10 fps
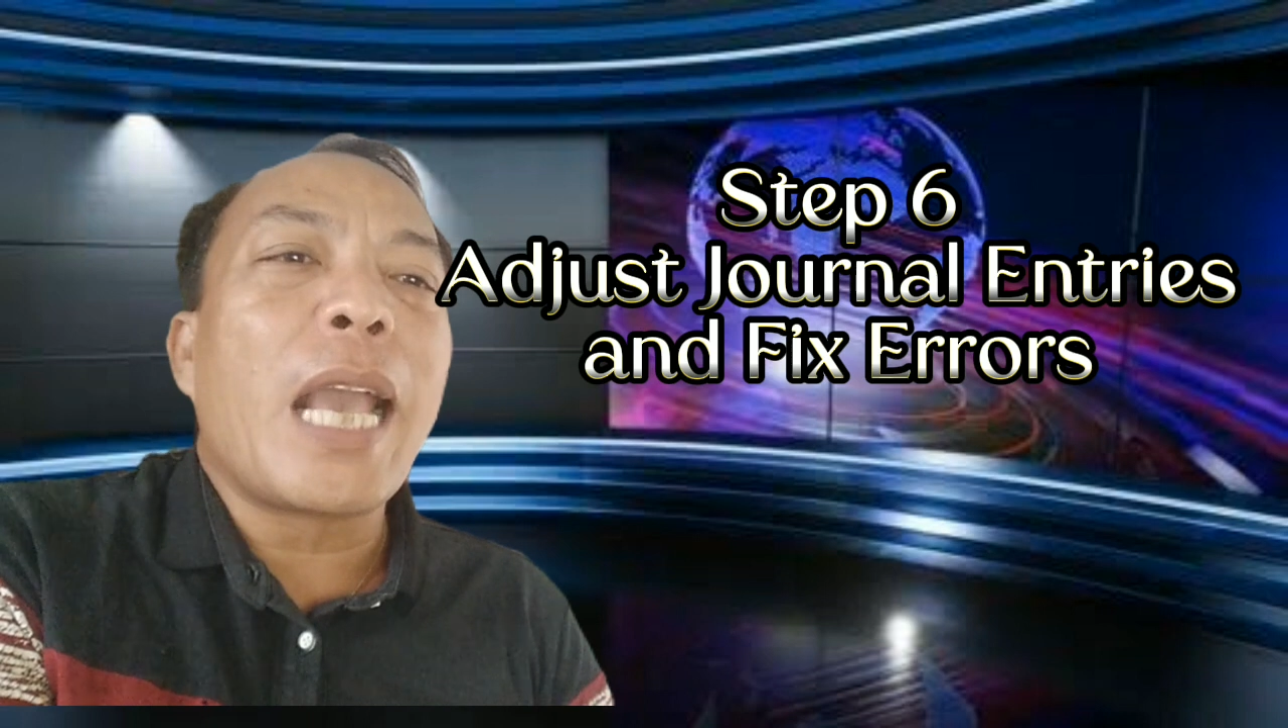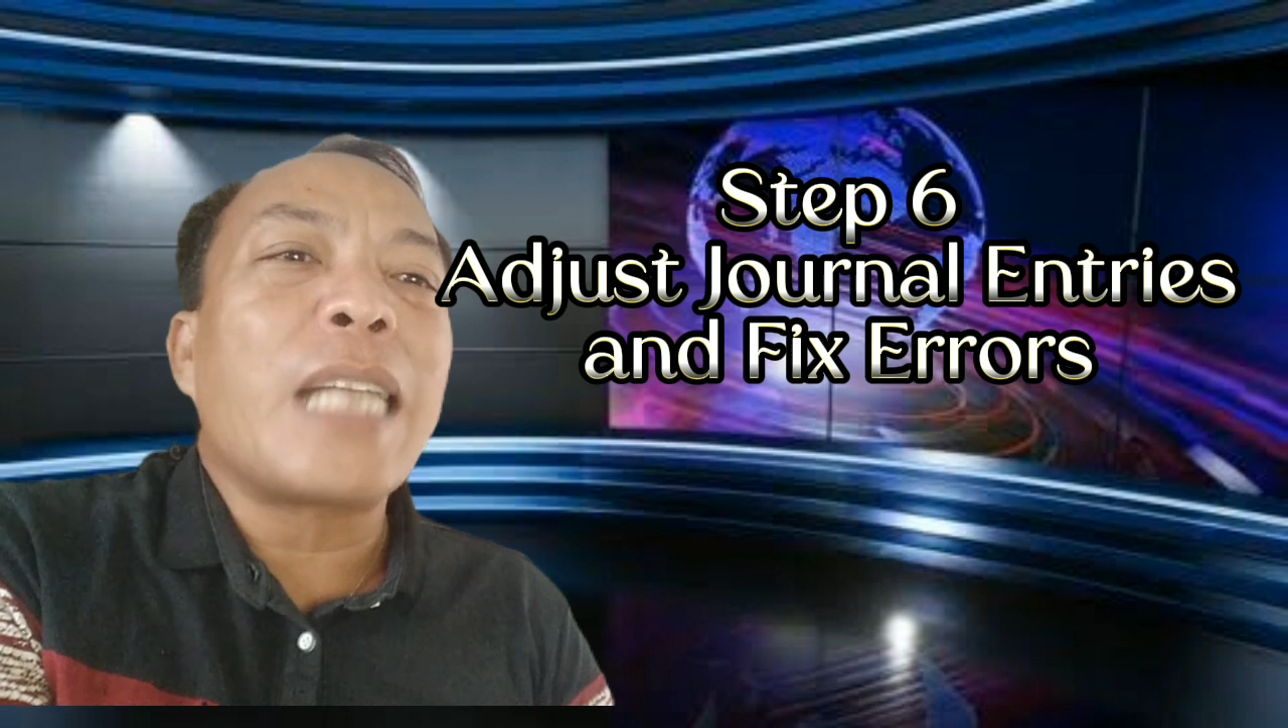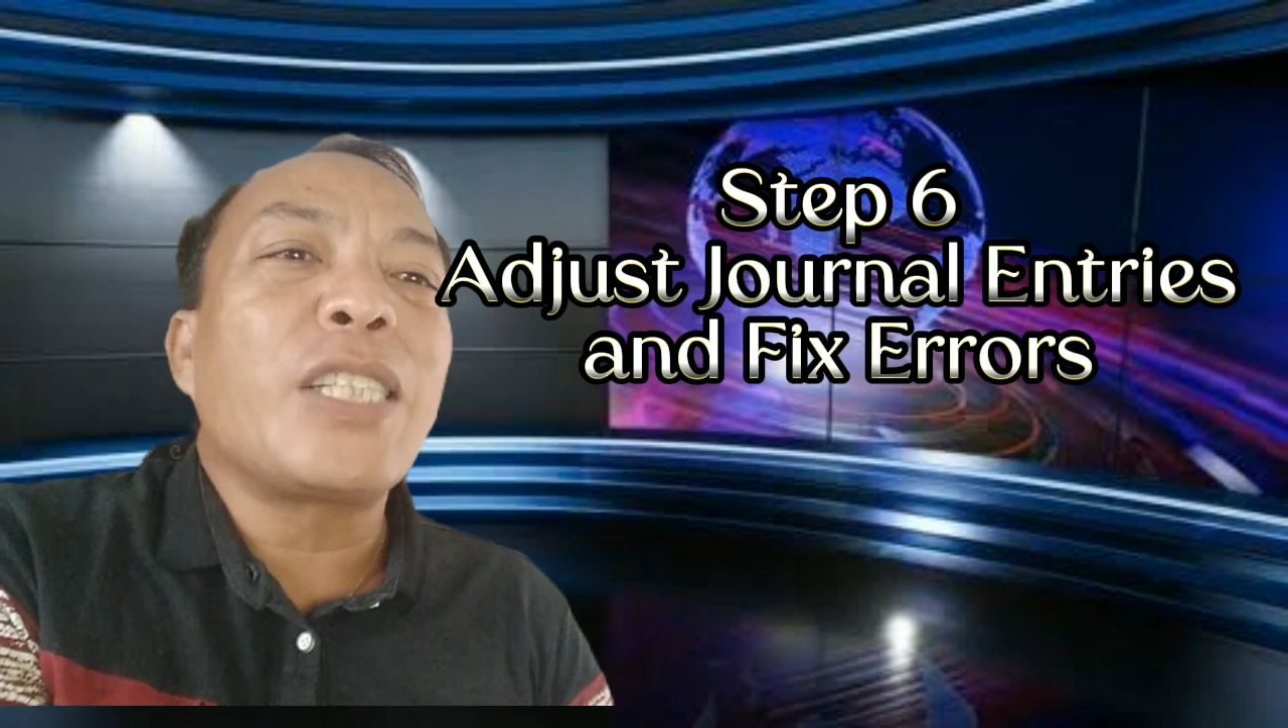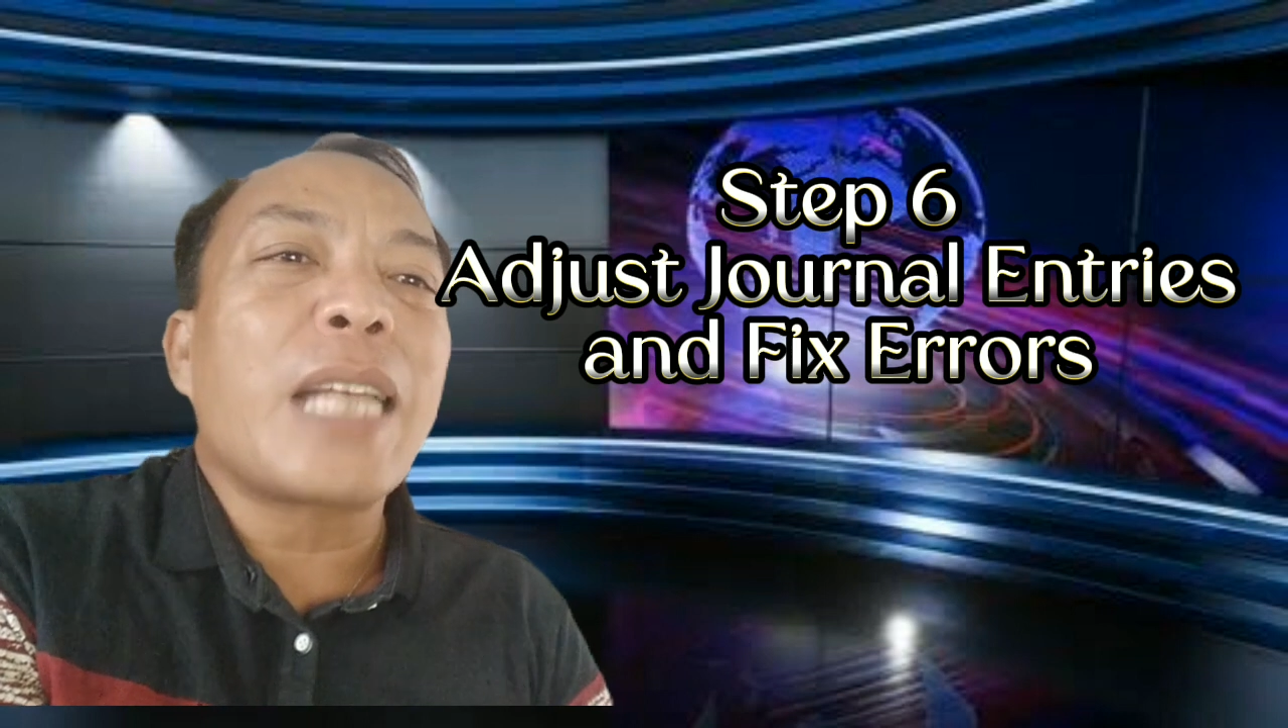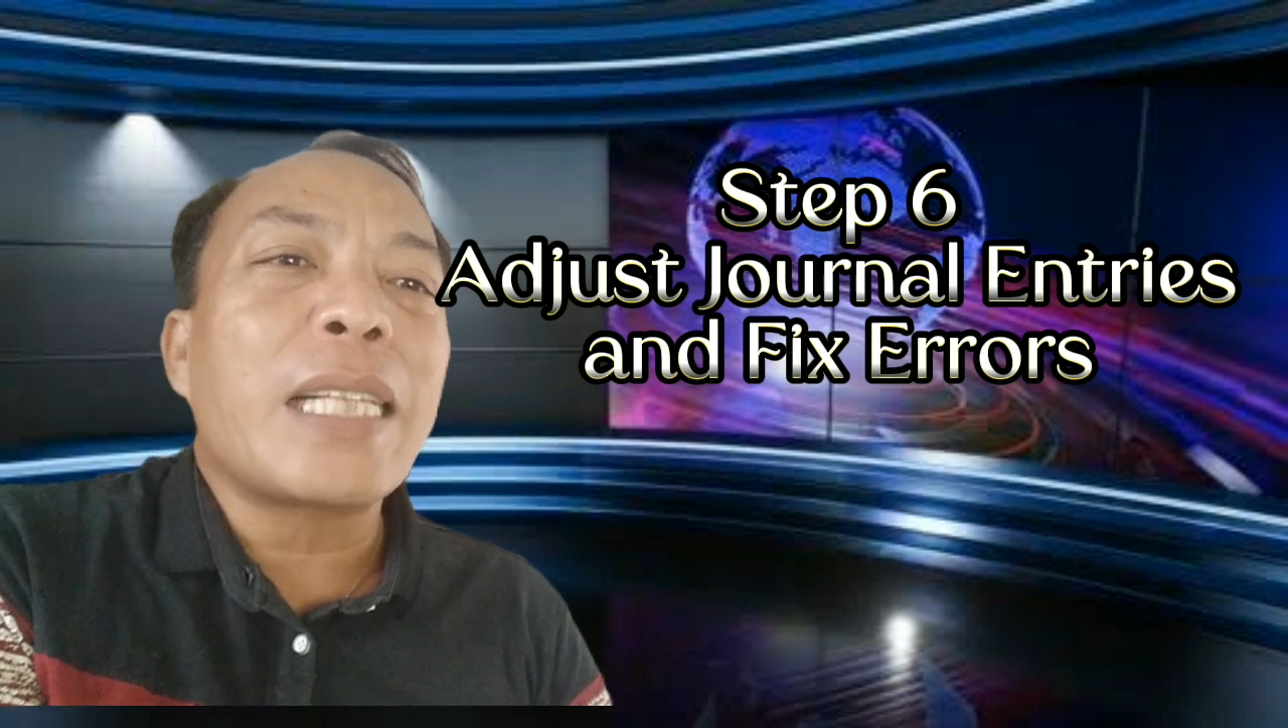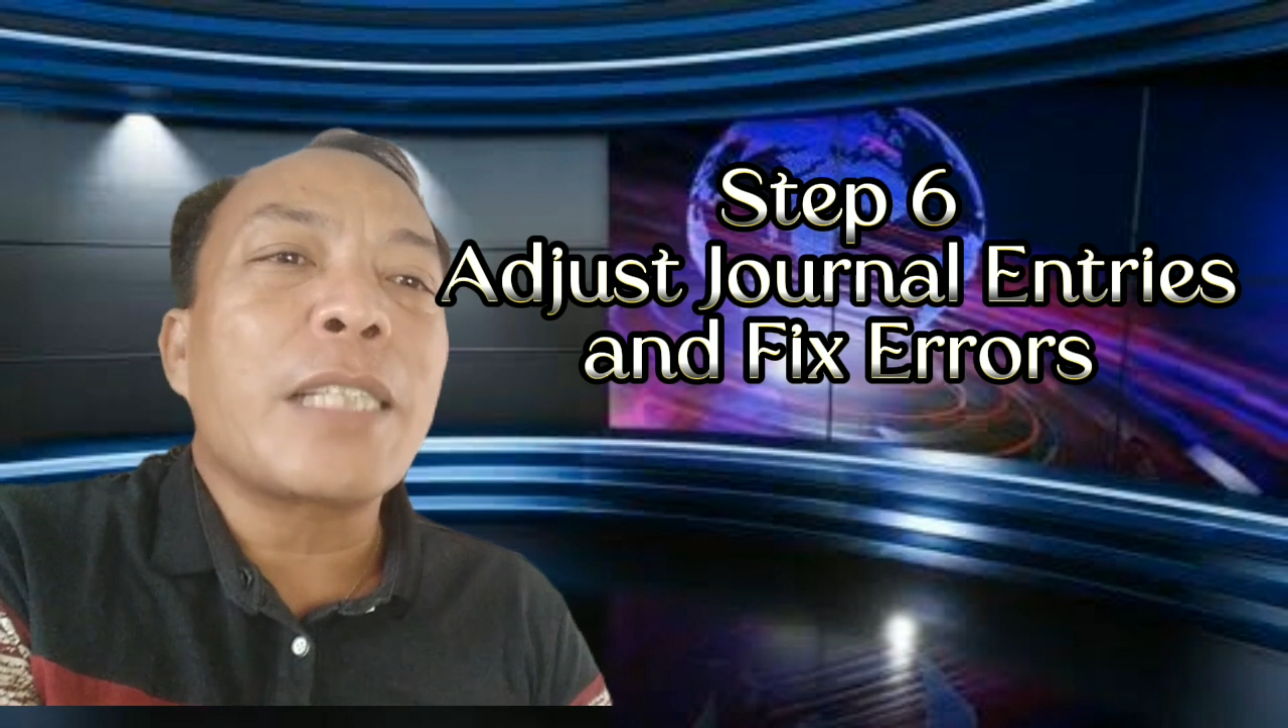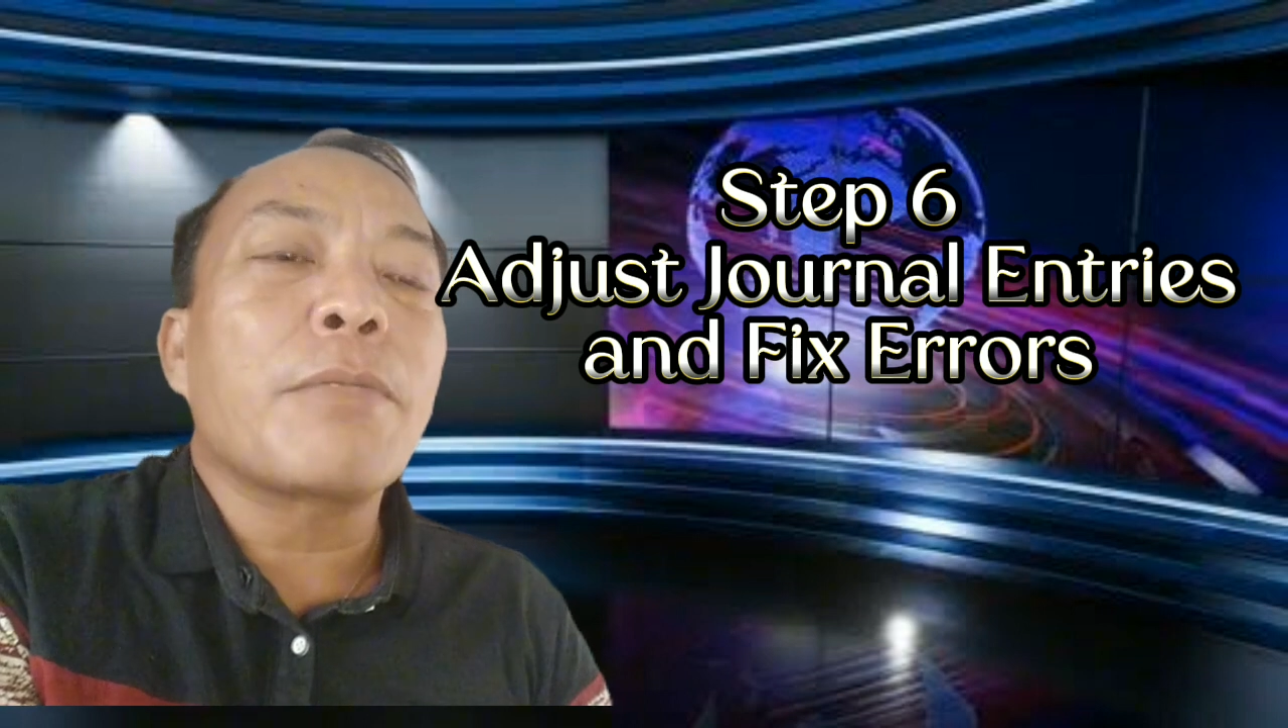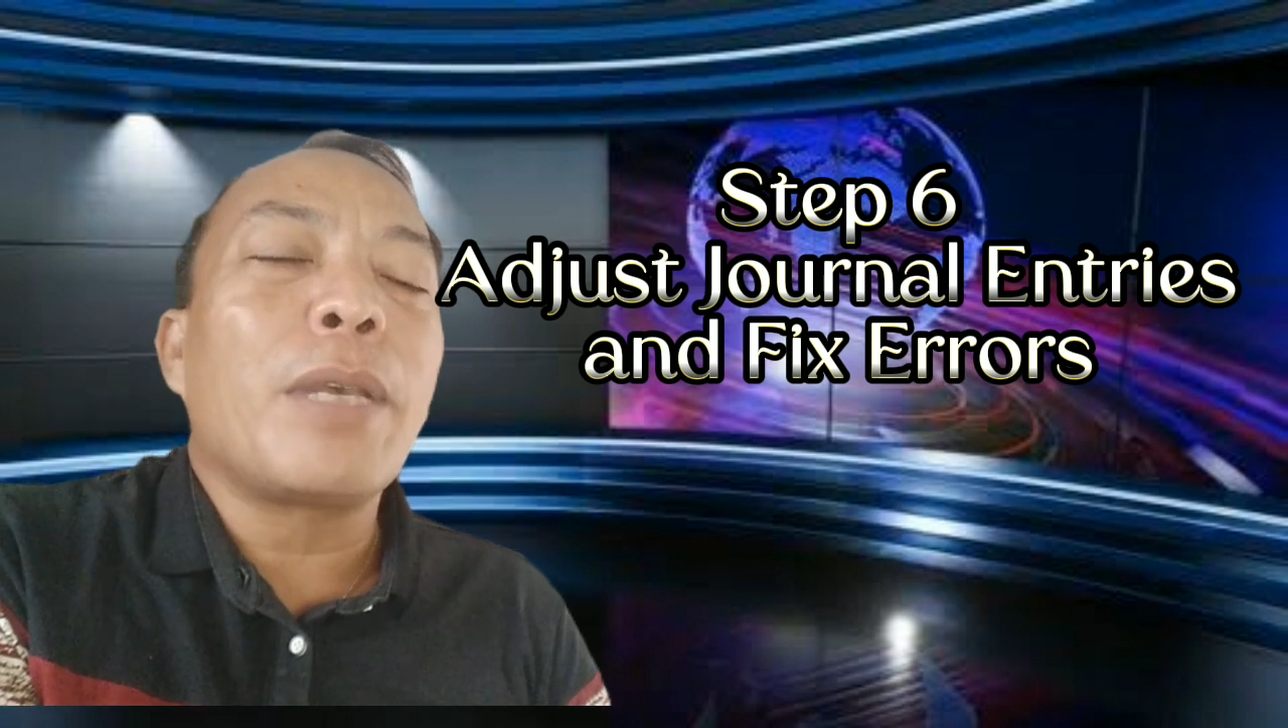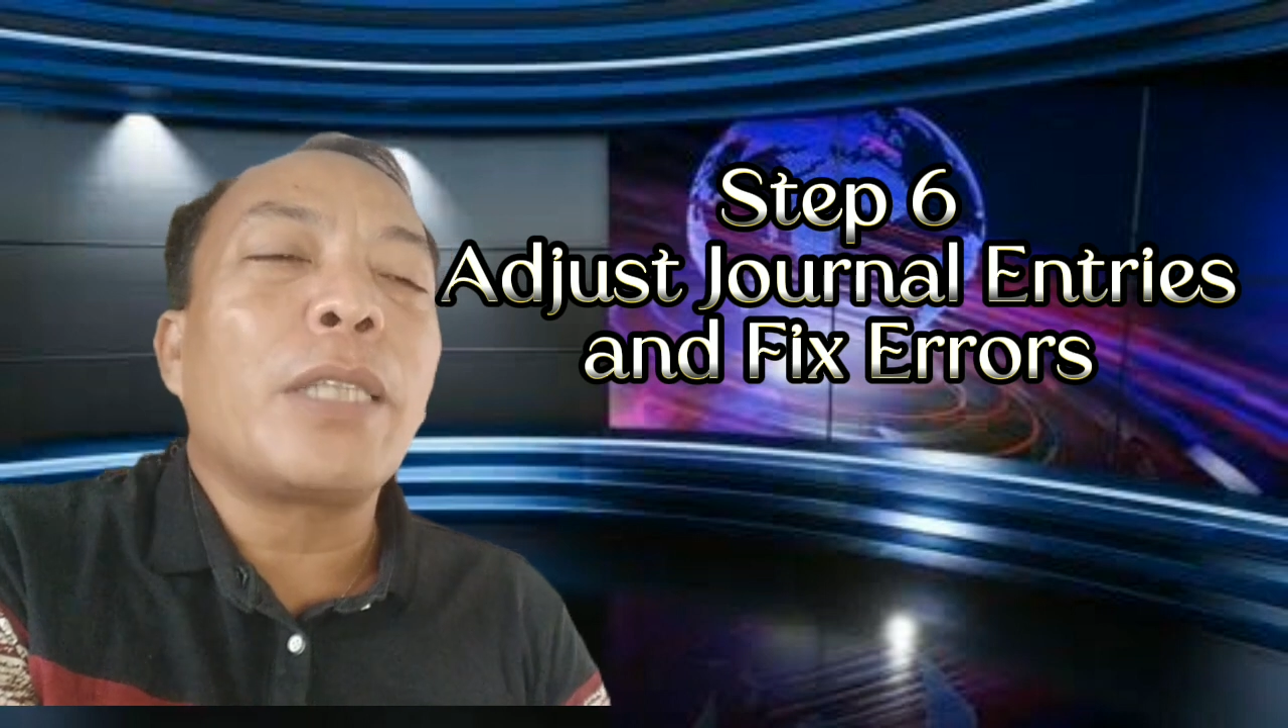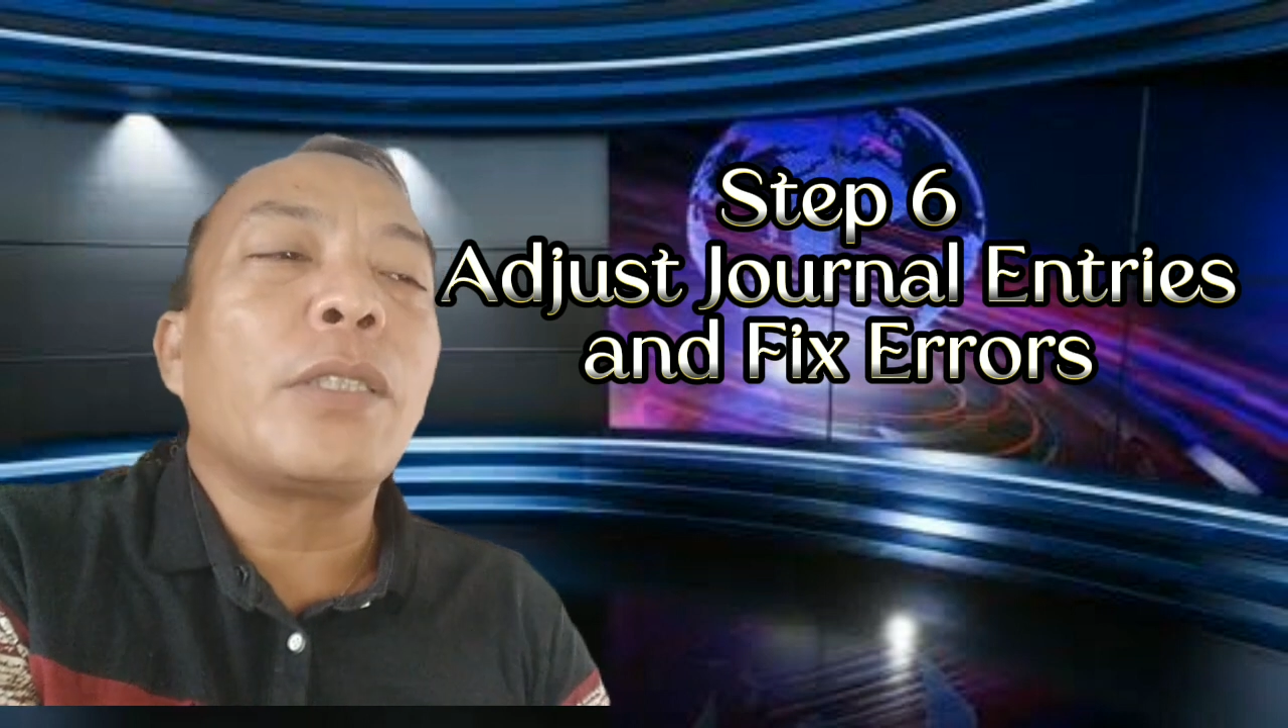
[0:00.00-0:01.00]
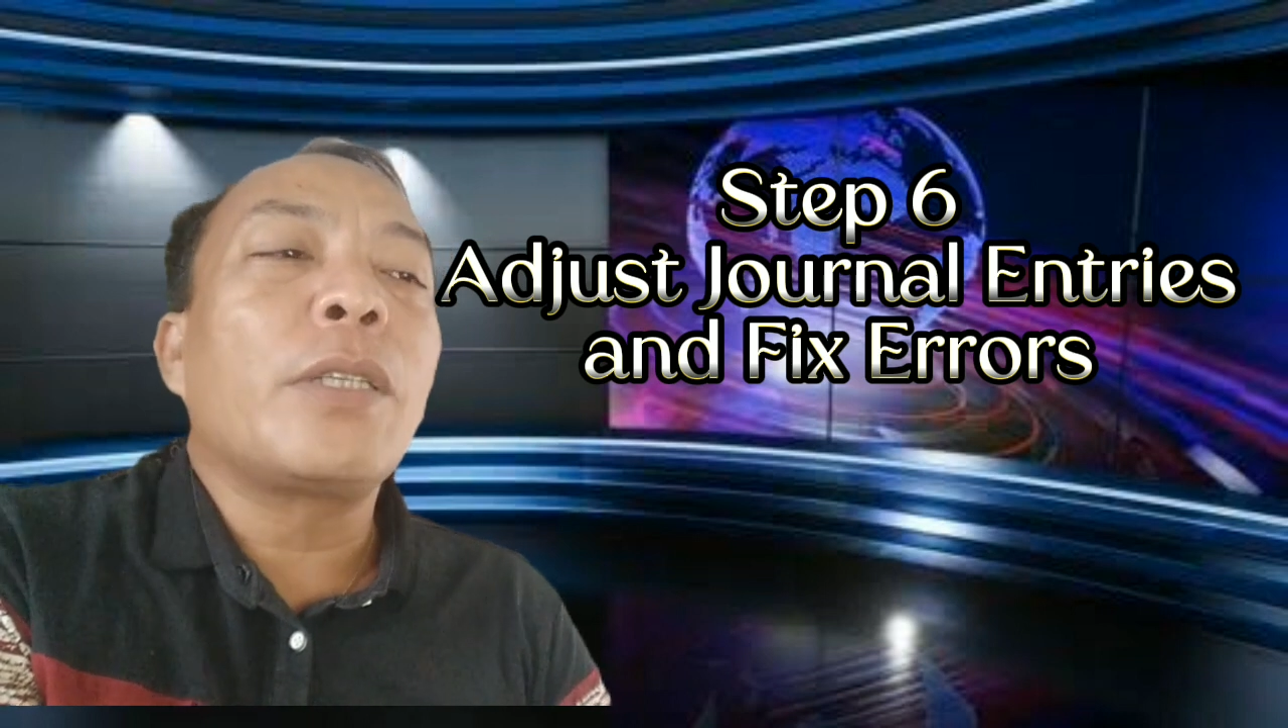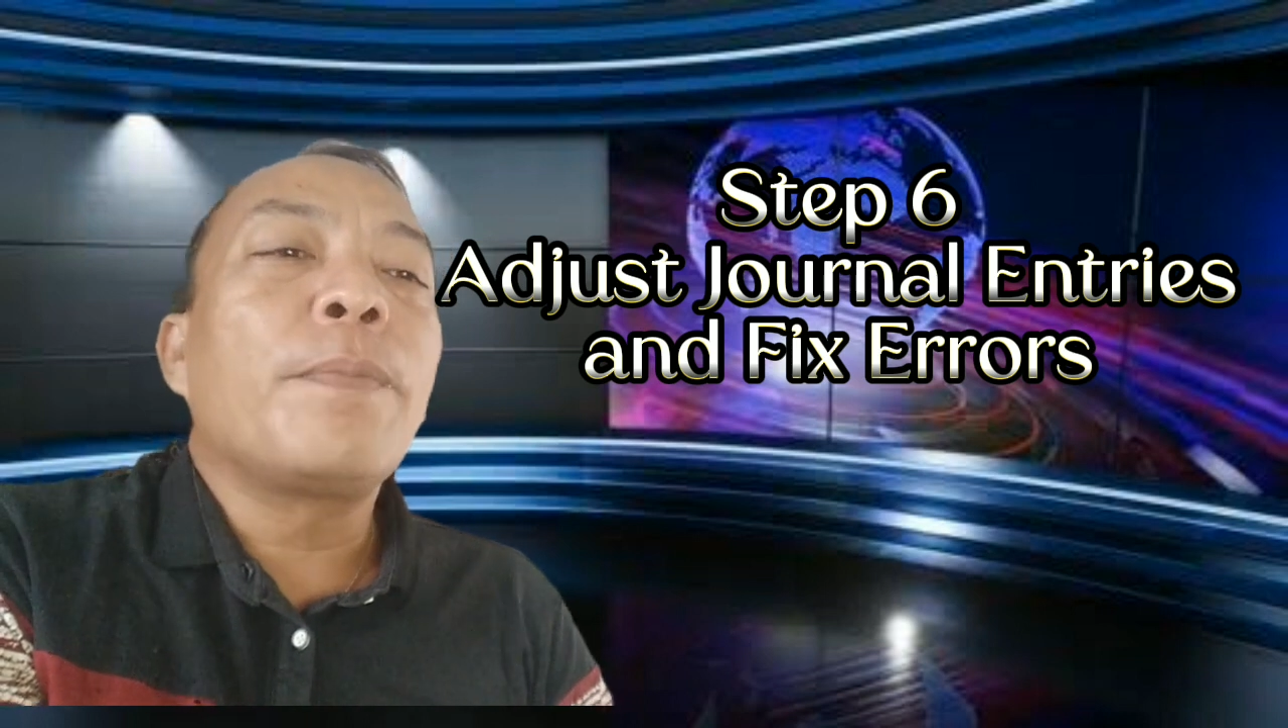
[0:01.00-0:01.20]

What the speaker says: adjustment